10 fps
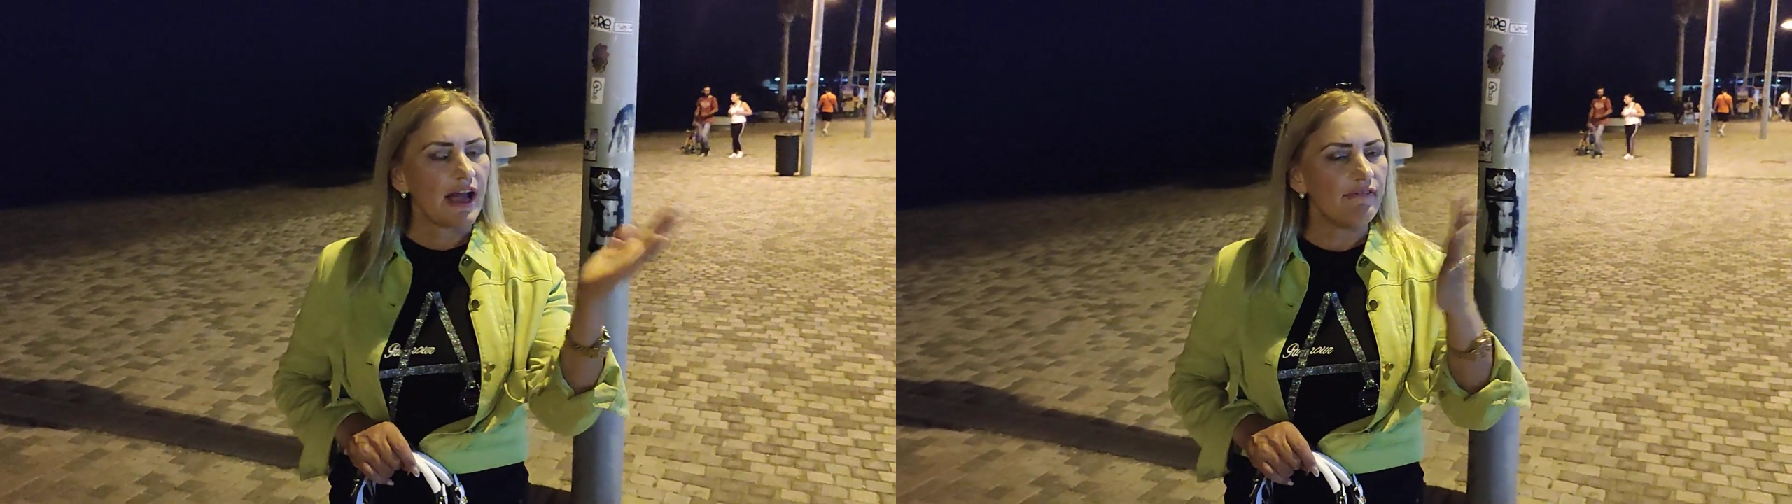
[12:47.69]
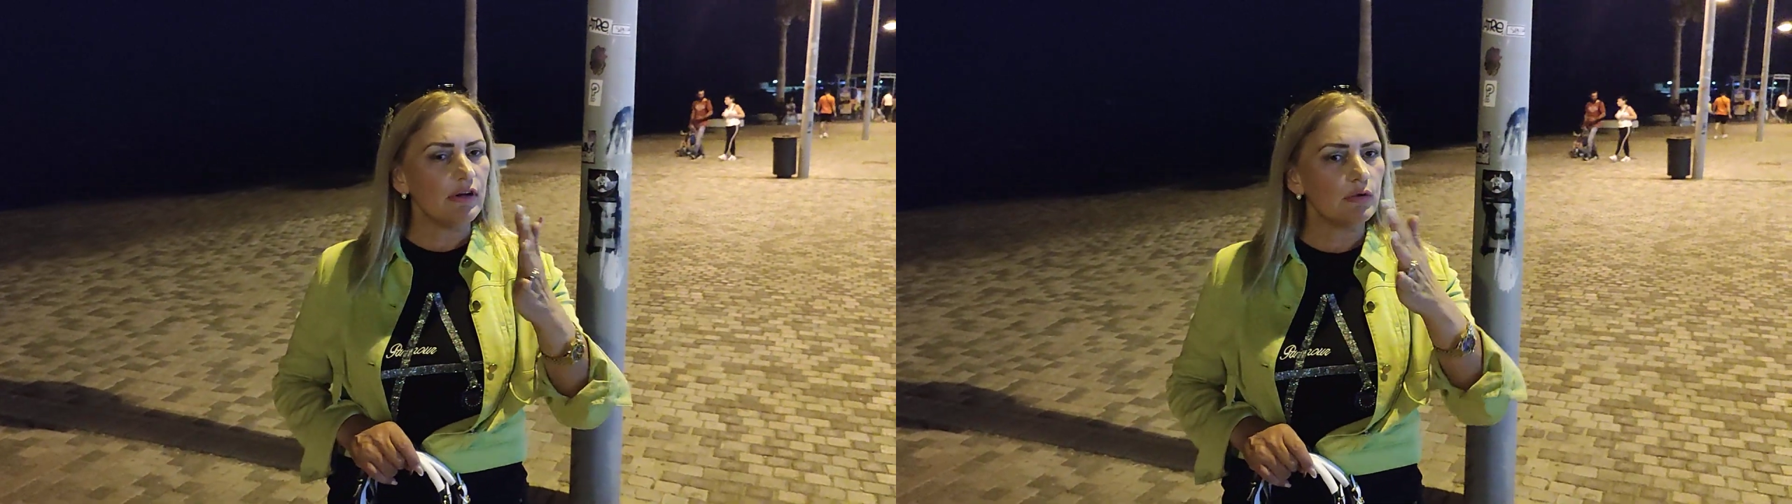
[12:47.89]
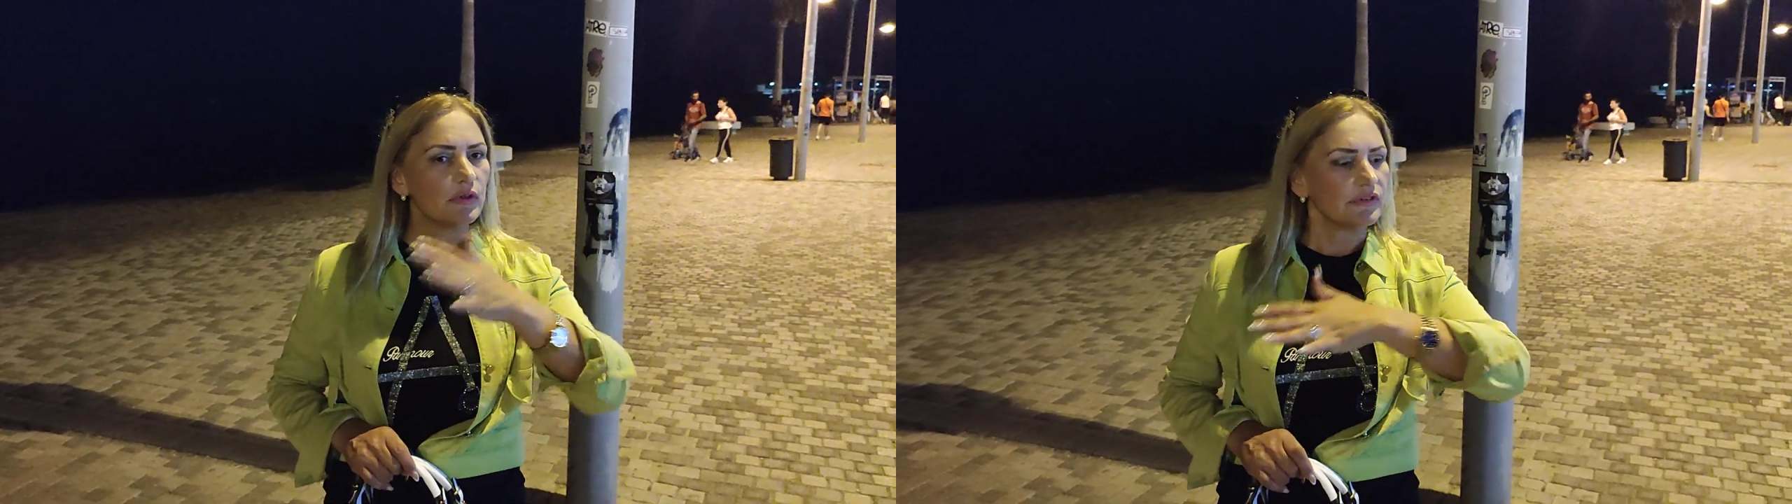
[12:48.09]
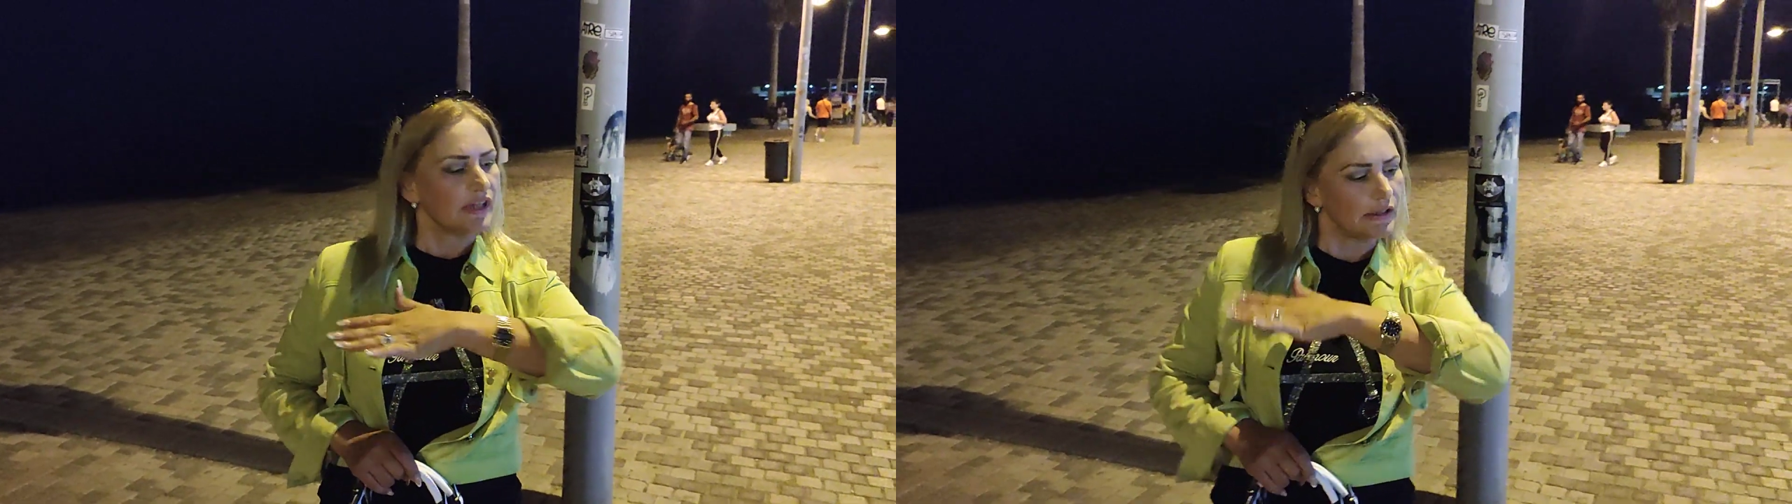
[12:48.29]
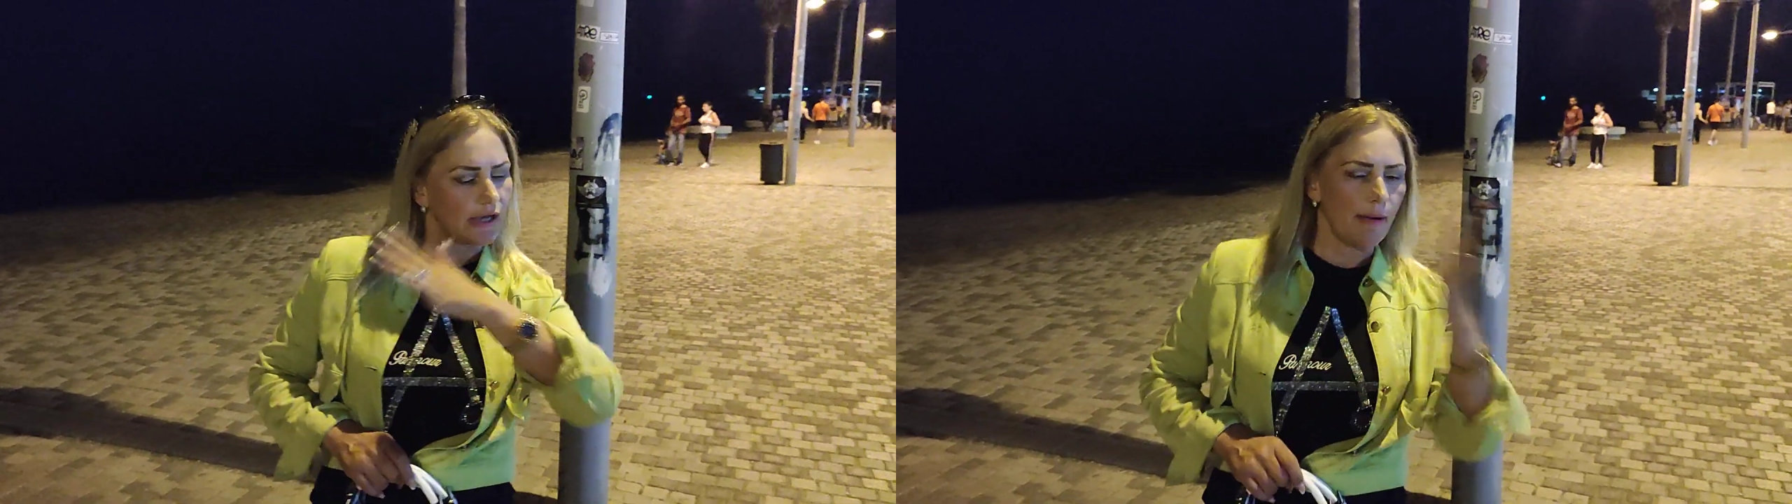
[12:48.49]
have a look,
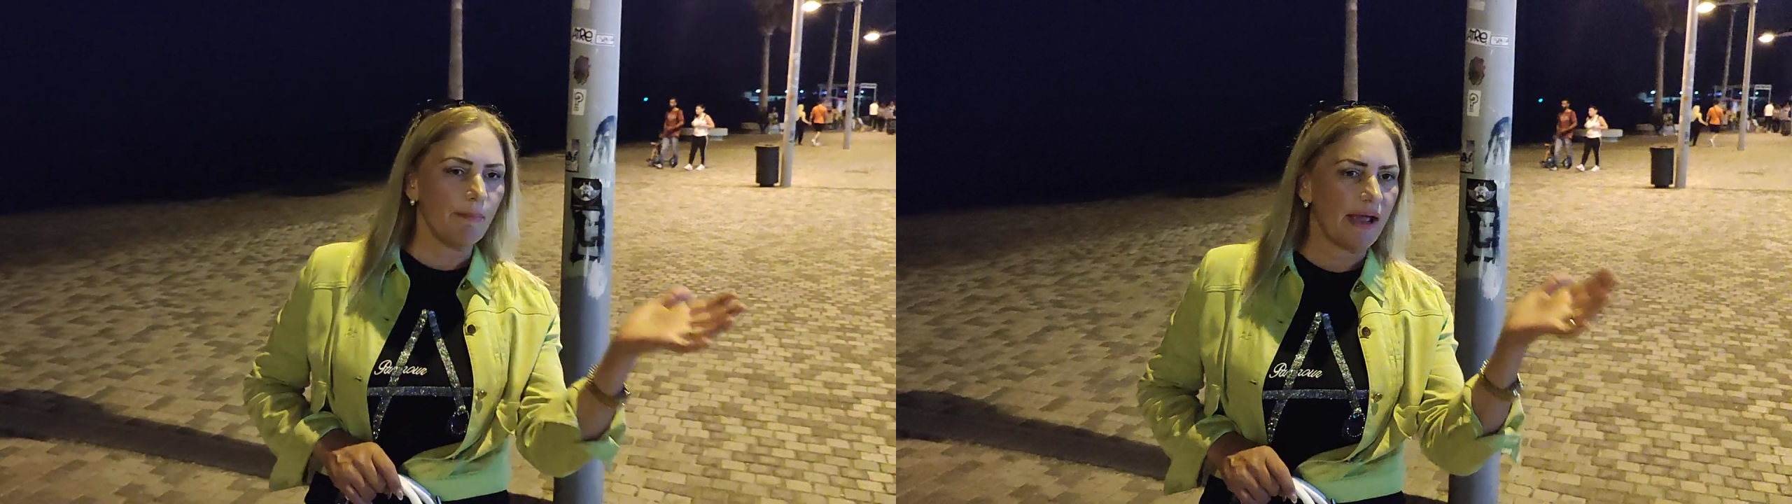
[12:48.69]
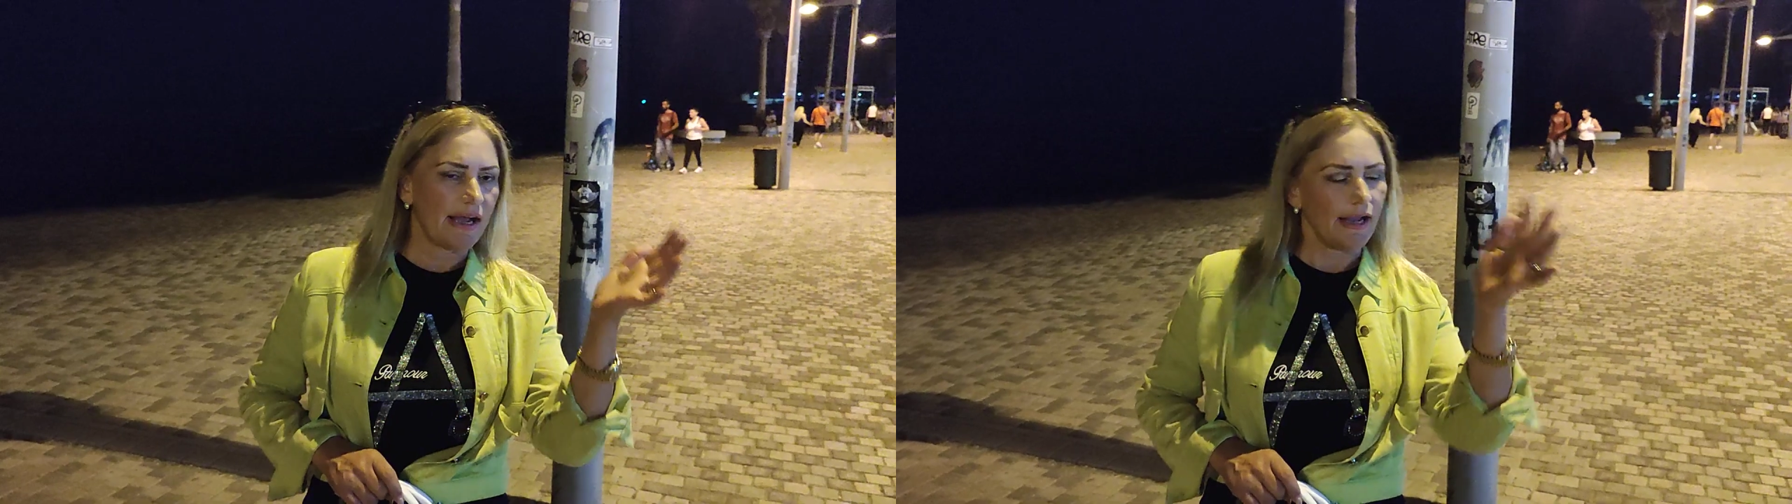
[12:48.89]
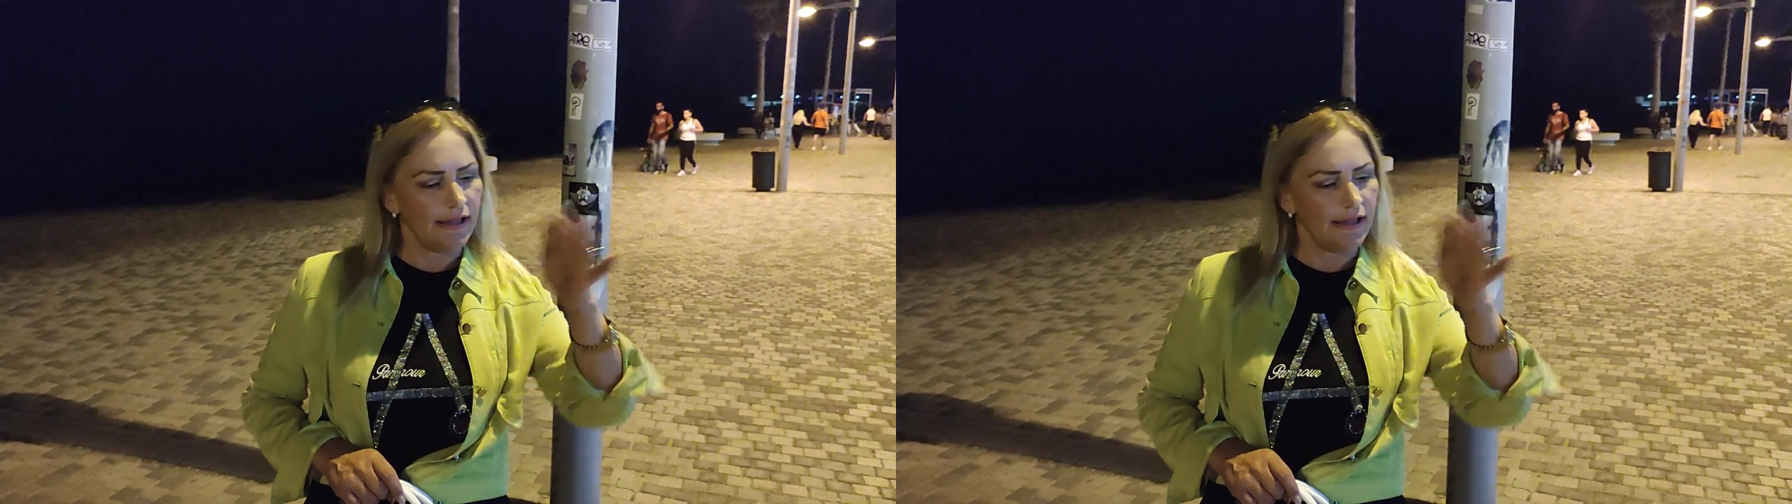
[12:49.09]
then come back,